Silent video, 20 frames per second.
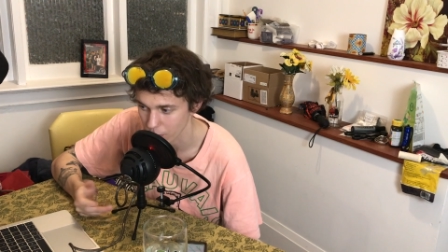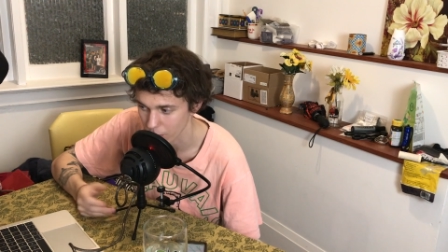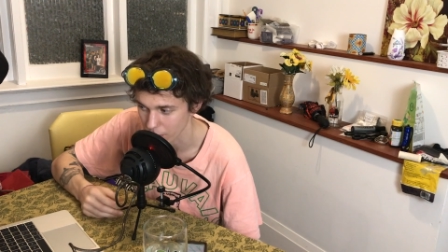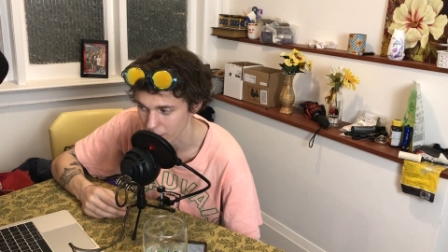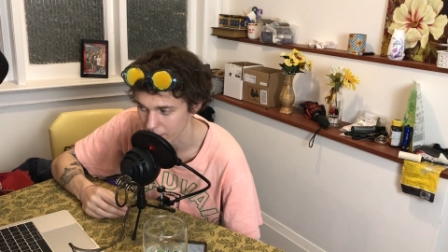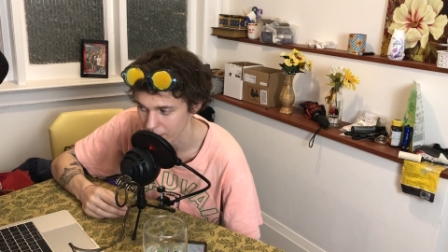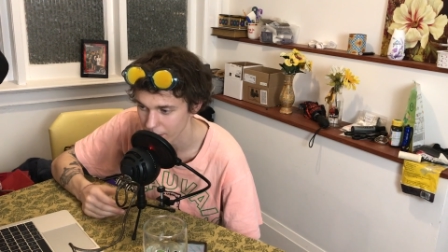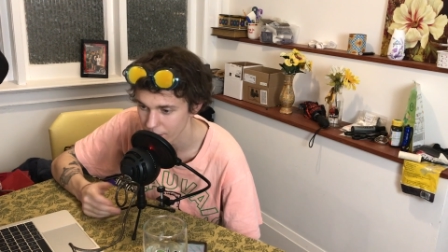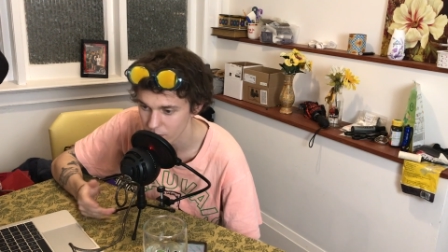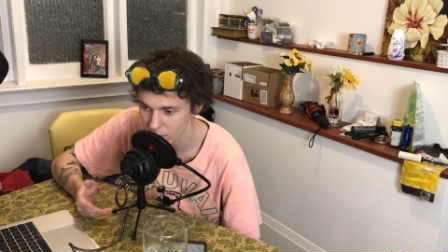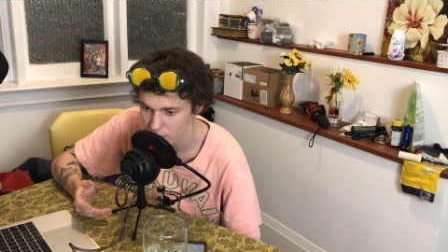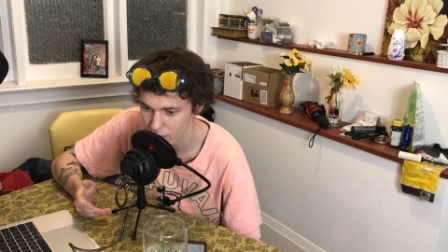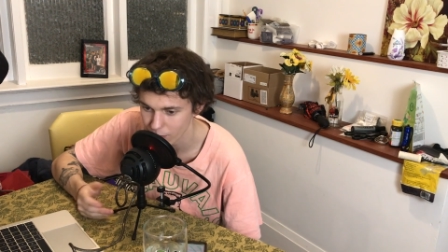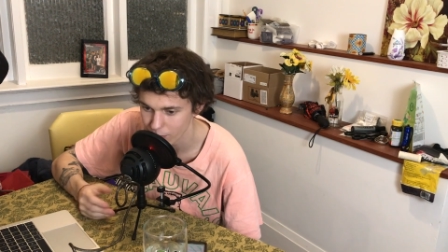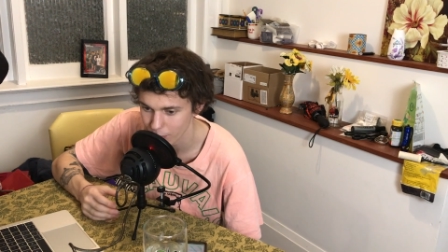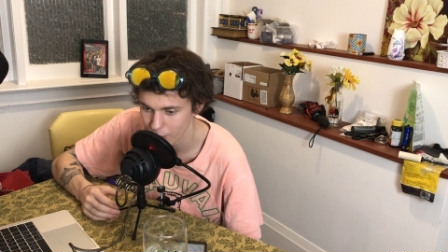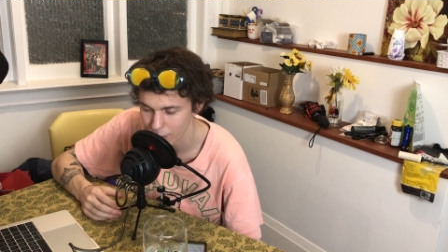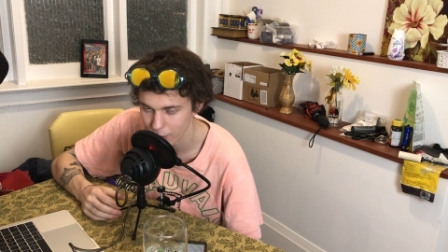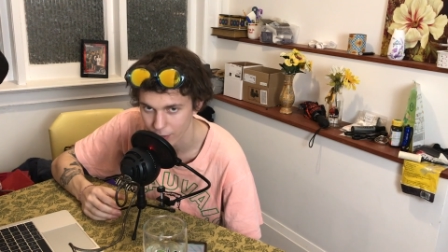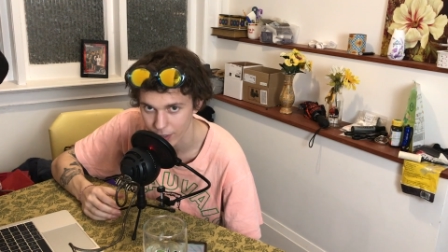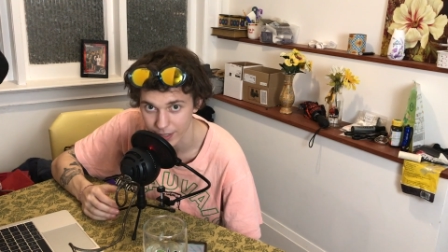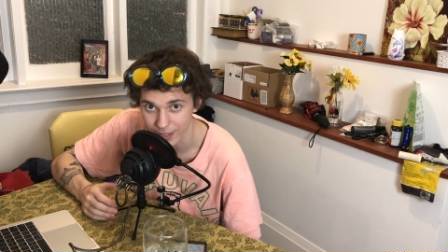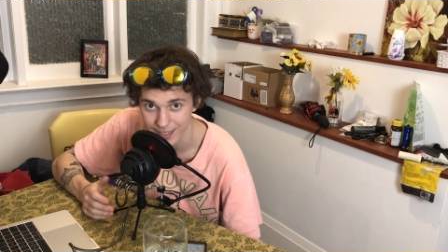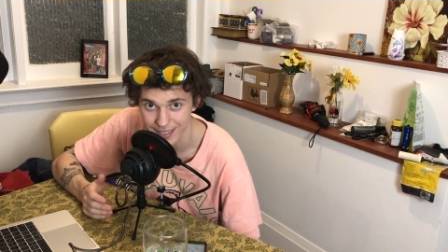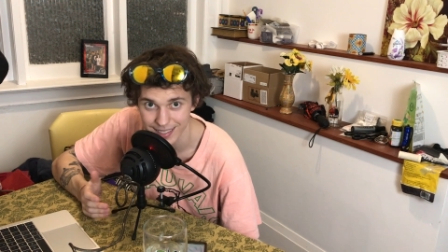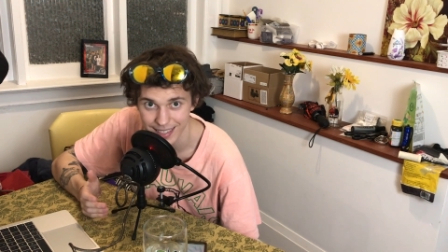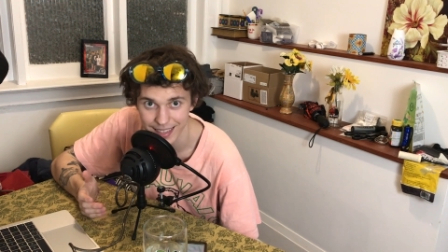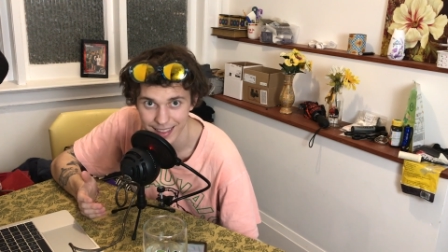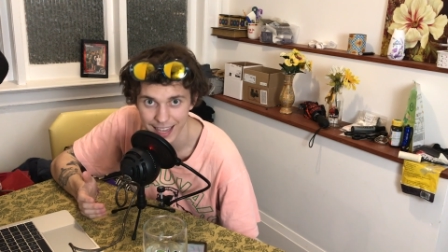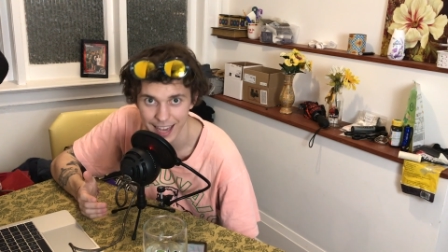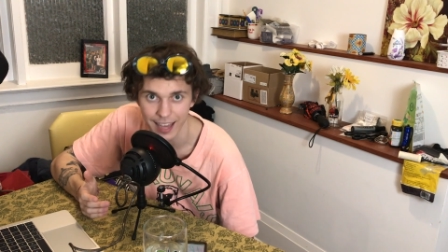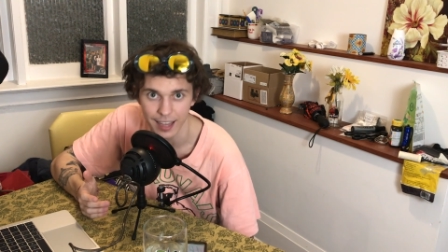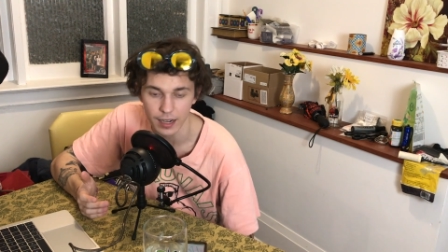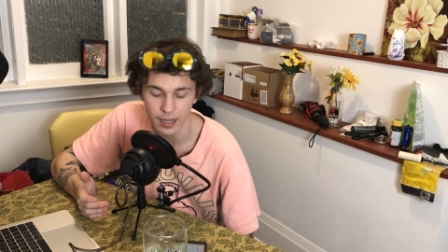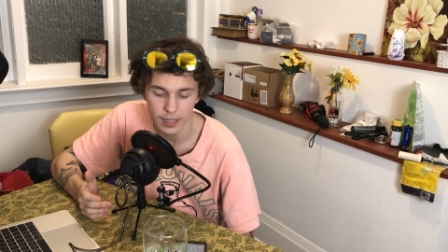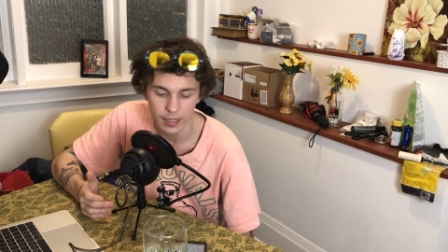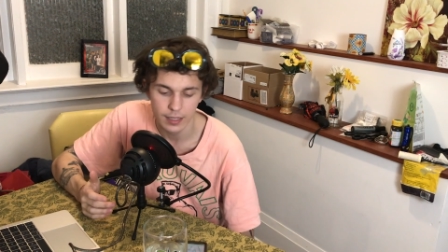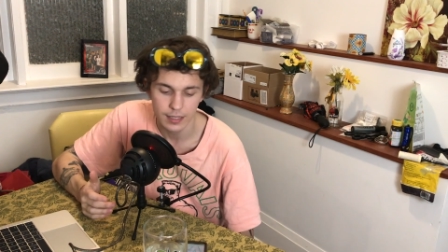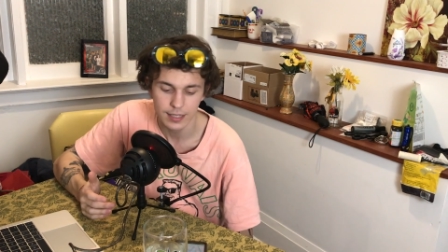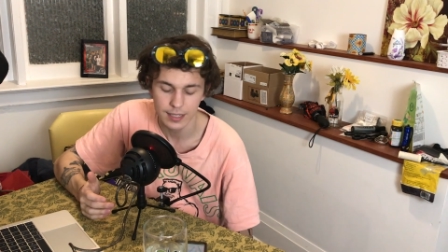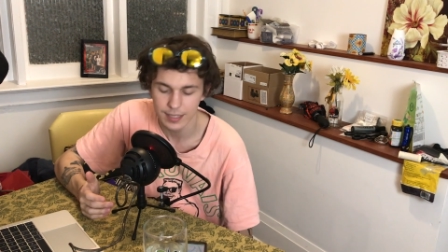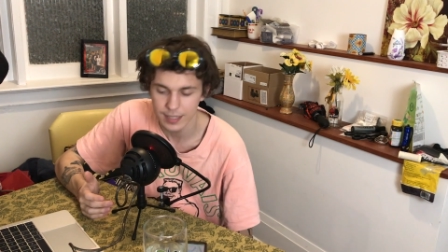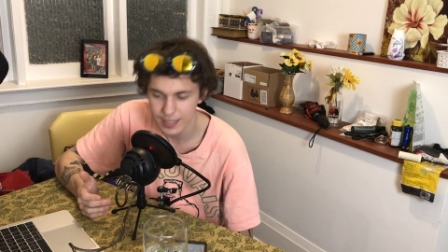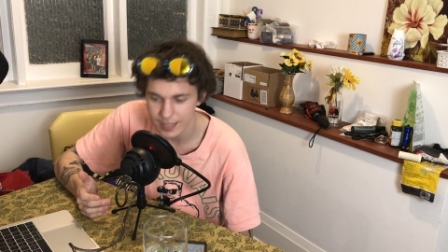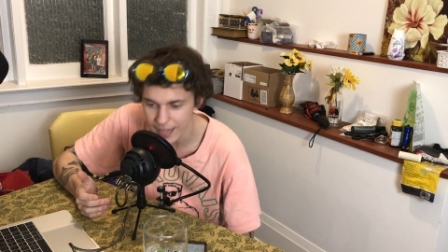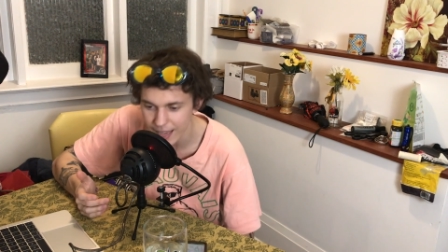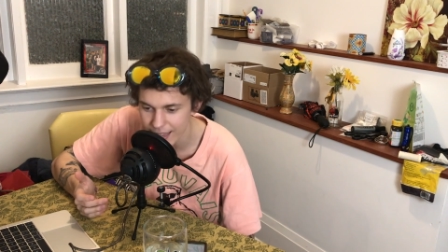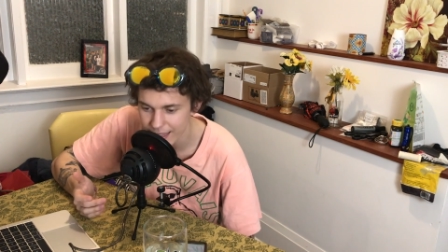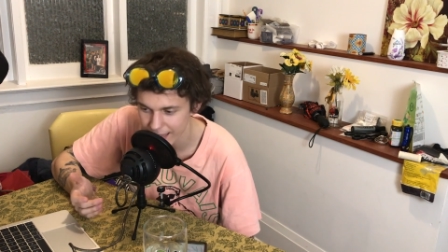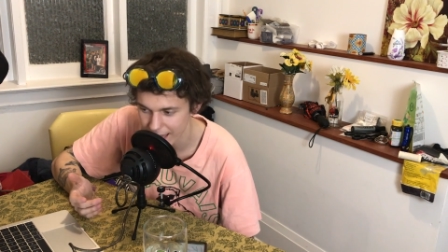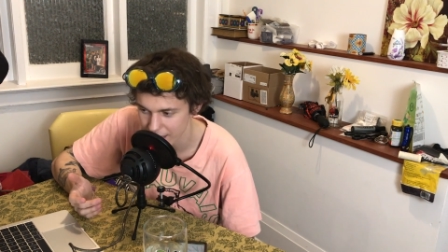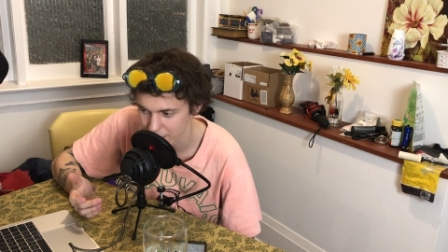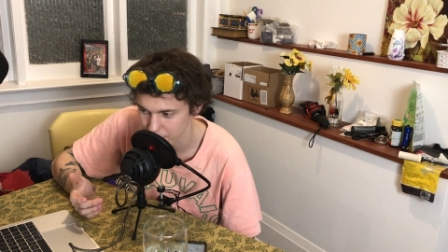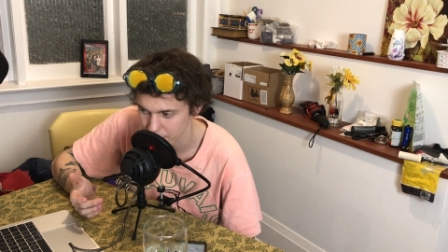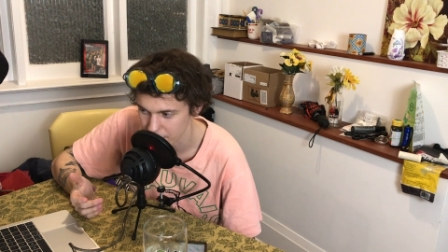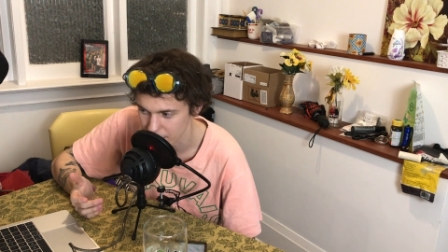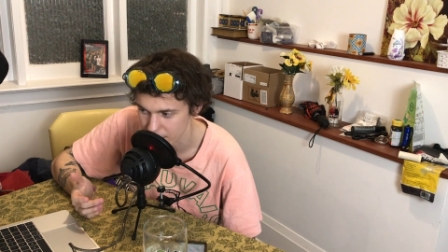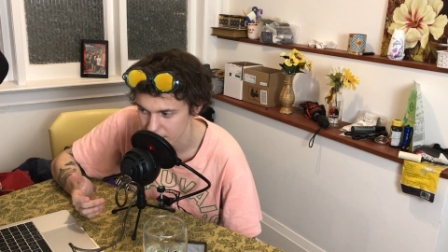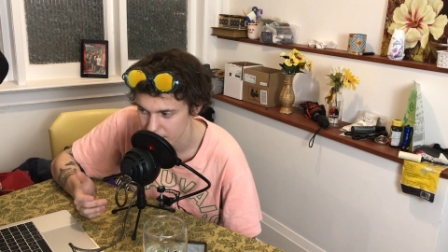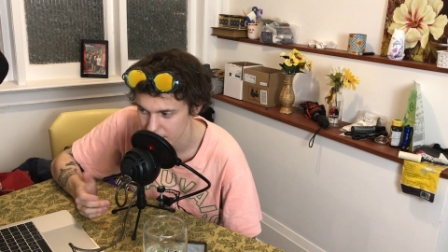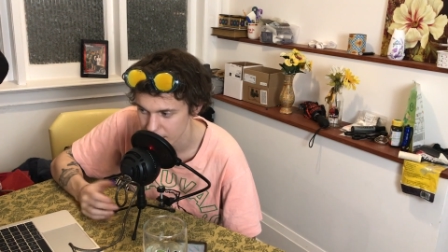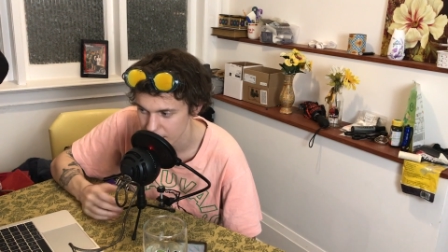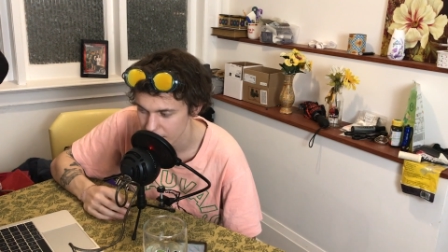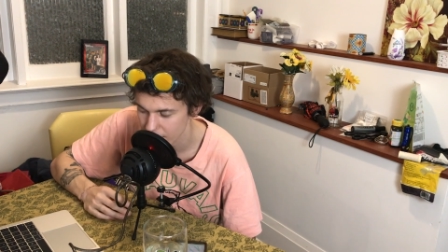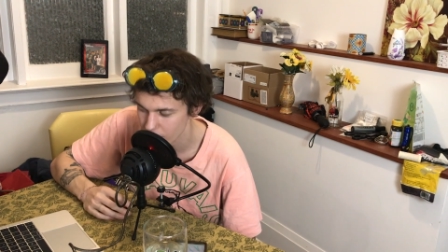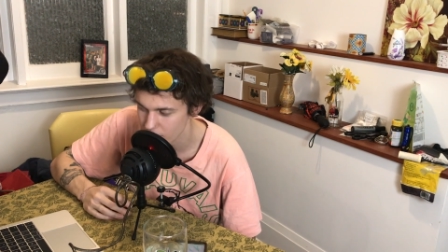more. Give yourself more credit. Say that. Say that, please.